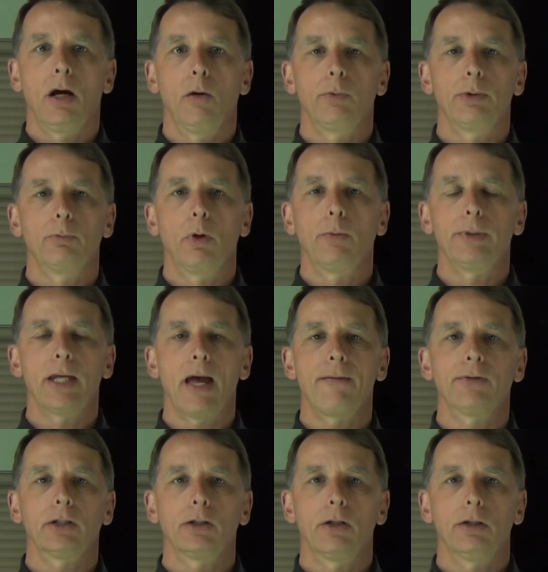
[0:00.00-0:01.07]
We will be
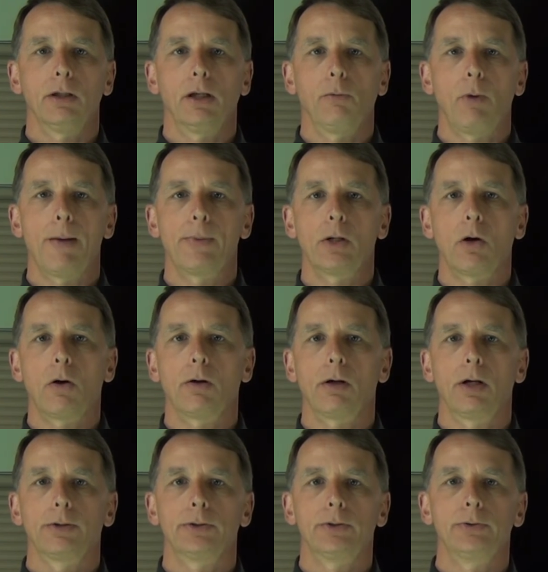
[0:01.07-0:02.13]
having a
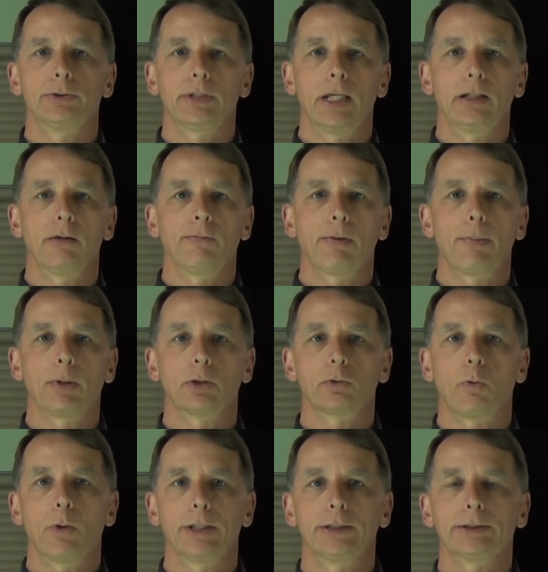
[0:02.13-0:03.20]
webinar on Tuesday, November
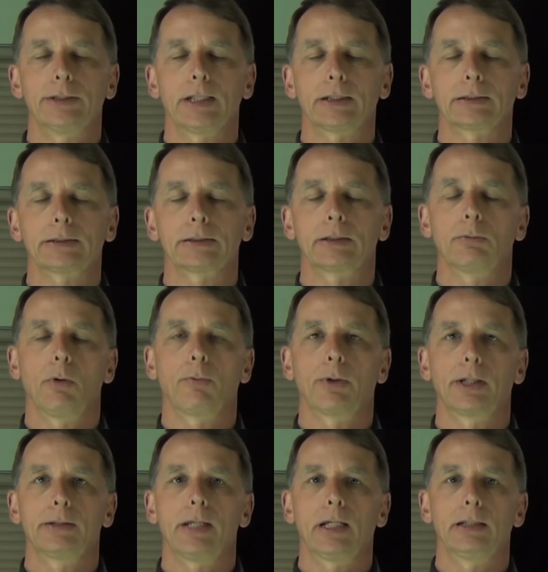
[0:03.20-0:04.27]
26th, where we're
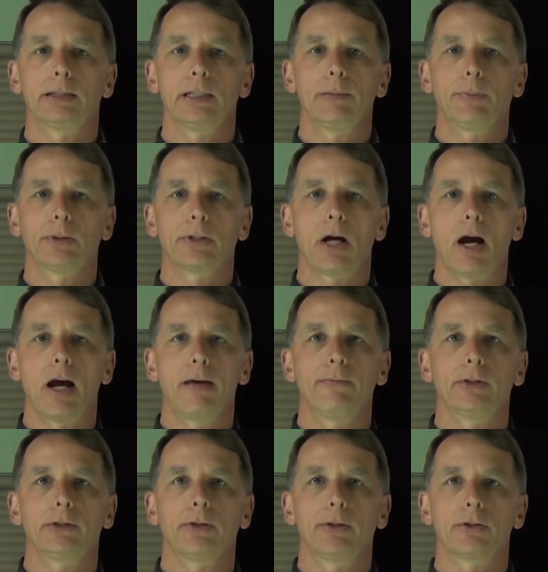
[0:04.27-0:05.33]
going to take a deeper dive
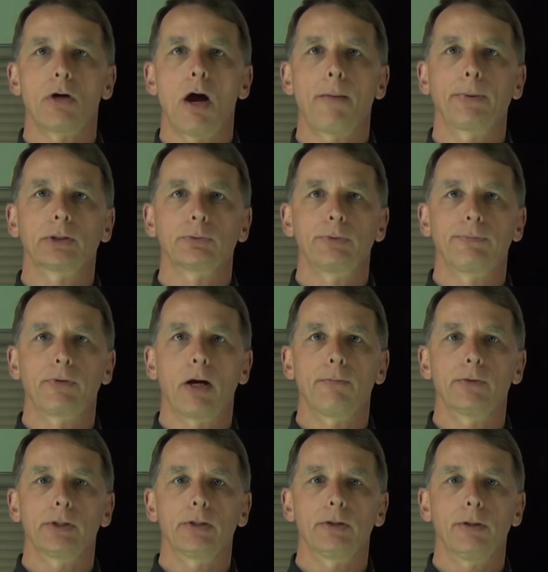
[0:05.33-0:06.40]
into the topics we've
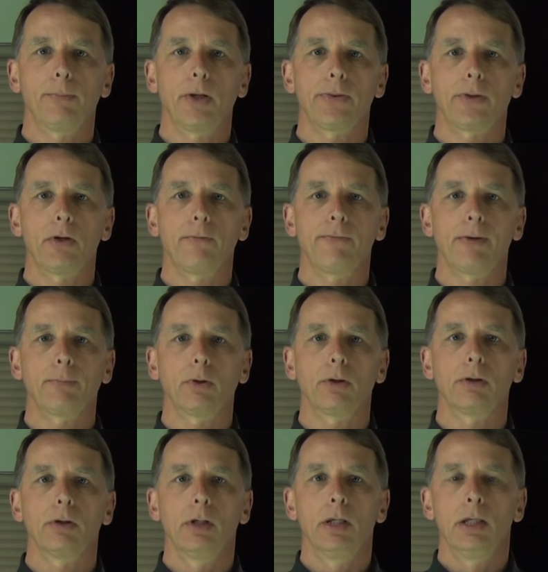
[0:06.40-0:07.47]
covered in the month of
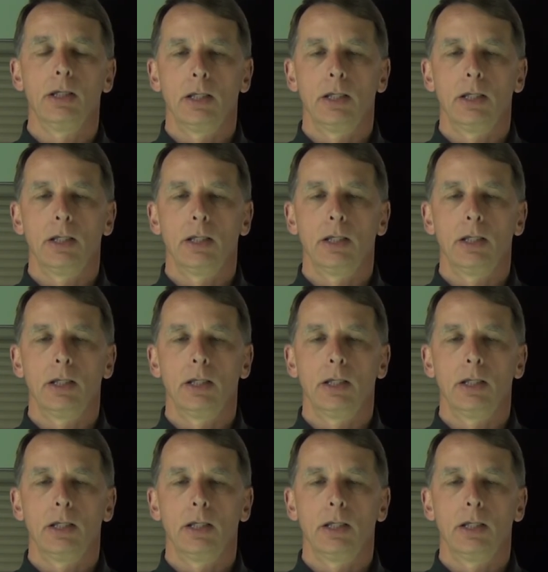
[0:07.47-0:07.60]
November.